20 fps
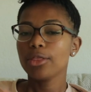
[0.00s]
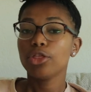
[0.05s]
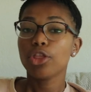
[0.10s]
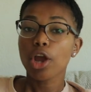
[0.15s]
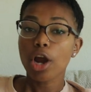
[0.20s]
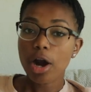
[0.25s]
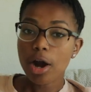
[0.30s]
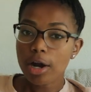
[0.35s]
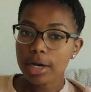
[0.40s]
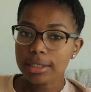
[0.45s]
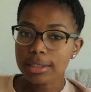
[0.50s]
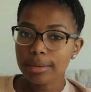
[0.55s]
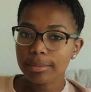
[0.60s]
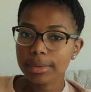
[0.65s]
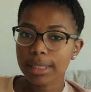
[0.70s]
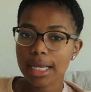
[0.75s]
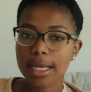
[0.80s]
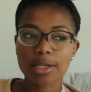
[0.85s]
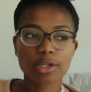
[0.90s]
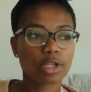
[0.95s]
There are some
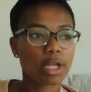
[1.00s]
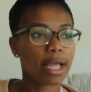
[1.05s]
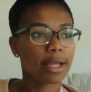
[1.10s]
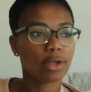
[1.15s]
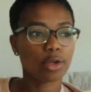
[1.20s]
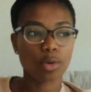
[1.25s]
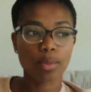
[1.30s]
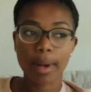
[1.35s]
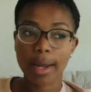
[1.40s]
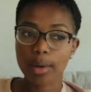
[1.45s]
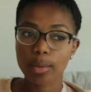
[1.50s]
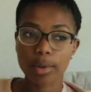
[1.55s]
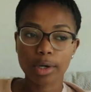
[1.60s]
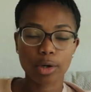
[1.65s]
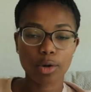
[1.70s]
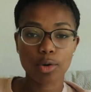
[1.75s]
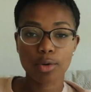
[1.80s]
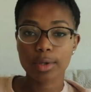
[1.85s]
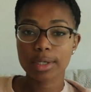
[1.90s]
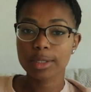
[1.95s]
things that you might want
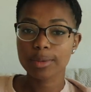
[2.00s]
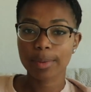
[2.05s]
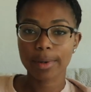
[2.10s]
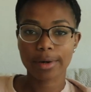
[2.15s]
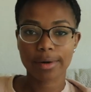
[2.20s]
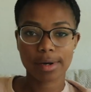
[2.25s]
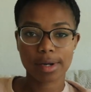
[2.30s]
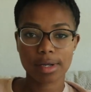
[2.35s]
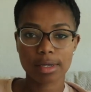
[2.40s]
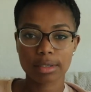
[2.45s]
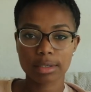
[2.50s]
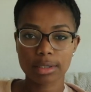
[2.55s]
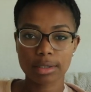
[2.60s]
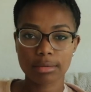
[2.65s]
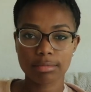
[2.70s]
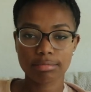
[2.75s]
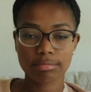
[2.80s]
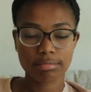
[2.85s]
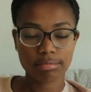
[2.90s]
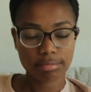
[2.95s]
to go
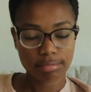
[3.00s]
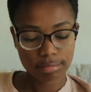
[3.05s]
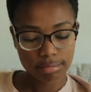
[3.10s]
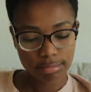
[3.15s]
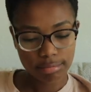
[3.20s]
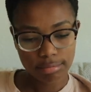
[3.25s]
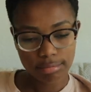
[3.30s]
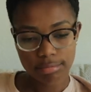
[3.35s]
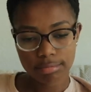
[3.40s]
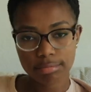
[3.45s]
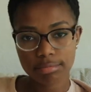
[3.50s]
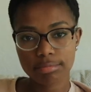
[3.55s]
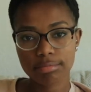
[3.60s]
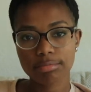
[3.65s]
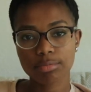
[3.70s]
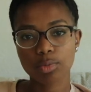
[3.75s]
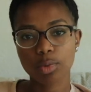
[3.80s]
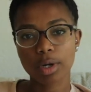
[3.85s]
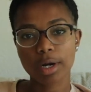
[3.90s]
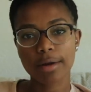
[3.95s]
experience,
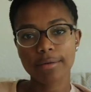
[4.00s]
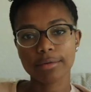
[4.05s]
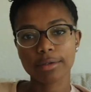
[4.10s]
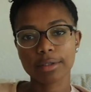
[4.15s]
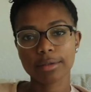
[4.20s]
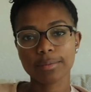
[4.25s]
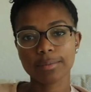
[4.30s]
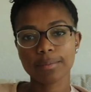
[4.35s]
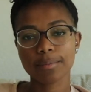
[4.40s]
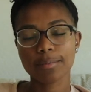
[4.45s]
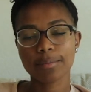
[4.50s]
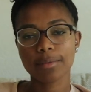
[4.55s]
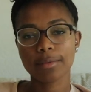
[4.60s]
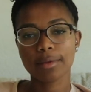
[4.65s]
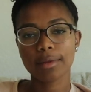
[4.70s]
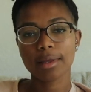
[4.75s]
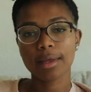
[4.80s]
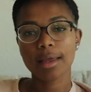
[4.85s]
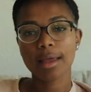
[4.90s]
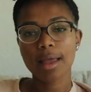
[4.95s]
whatever.
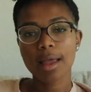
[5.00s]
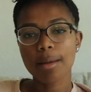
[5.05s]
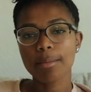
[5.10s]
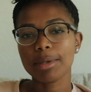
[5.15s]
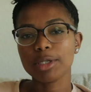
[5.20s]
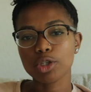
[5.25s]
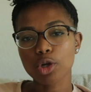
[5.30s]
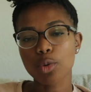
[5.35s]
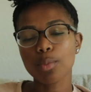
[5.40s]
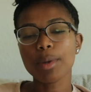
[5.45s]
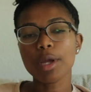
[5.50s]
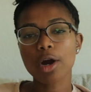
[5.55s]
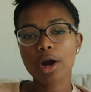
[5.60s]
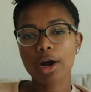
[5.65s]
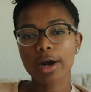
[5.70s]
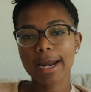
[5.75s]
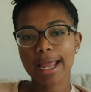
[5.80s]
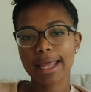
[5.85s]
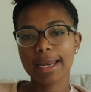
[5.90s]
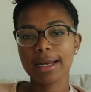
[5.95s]
But don't be
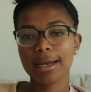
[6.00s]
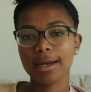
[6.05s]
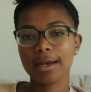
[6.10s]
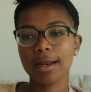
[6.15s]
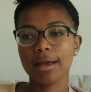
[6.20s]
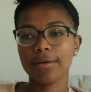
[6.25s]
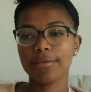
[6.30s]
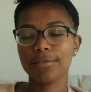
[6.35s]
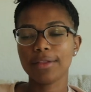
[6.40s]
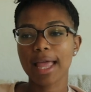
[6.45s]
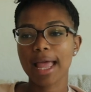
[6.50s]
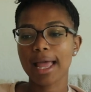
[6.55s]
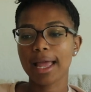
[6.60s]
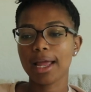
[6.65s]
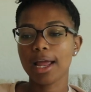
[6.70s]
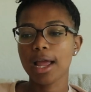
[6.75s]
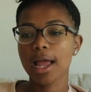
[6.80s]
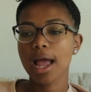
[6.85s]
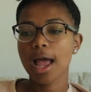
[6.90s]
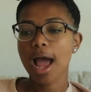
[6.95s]
hard-headed enough
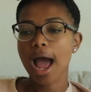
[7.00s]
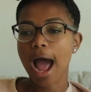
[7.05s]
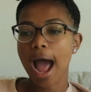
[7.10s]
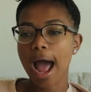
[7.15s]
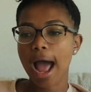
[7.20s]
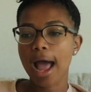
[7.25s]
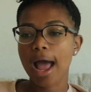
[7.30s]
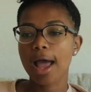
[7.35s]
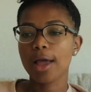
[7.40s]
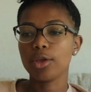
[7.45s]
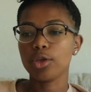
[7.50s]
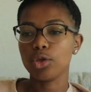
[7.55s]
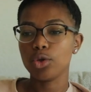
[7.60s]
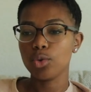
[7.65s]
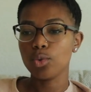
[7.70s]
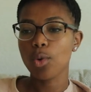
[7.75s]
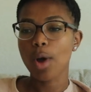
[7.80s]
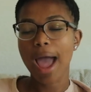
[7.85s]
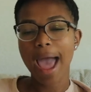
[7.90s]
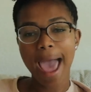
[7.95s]
that
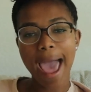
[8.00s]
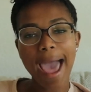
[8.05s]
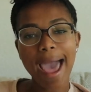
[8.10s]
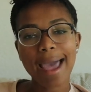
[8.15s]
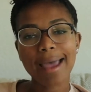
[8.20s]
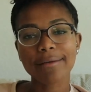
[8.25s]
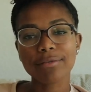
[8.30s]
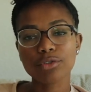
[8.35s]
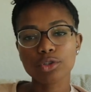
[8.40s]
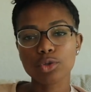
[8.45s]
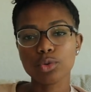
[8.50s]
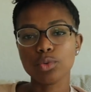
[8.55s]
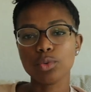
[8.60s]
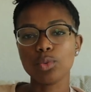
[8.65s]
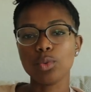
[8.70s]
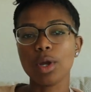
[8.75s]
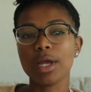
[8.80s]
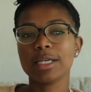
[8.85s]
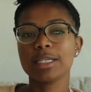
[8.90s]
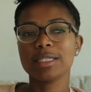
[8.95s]
you have
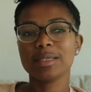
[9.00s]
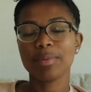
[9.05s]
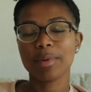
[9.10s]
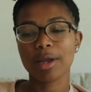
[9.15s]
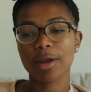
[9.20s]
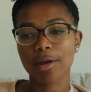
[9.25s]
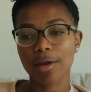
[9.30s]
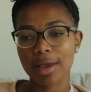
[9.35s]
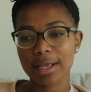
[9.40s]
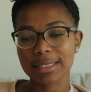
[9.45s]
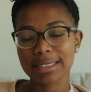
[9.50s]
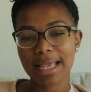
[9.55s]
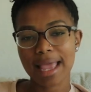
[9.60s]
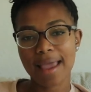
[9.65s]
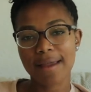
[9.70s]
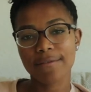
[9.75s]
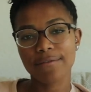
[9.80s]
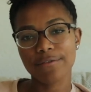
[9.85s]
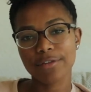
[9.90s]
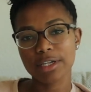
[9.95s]
to experience
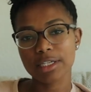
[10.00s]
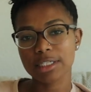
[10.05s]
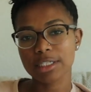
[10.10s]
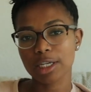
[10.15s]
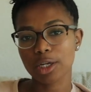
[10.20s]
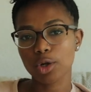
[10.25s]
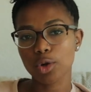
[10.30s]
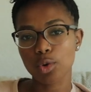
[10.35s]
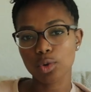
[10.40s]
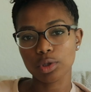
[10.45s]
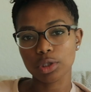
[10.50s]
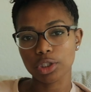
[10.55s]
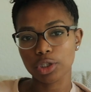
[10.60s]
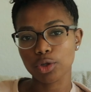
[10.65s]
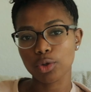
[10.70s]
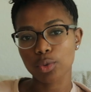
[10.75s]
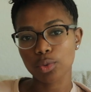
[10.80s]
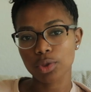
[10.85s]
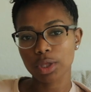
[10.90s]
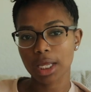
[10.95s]
every single
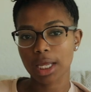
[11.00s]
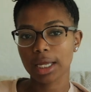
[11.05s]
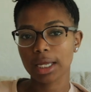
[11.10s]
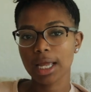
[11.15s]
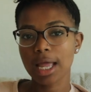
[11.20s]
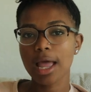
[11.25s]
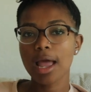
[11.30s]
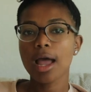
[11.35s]
little thing.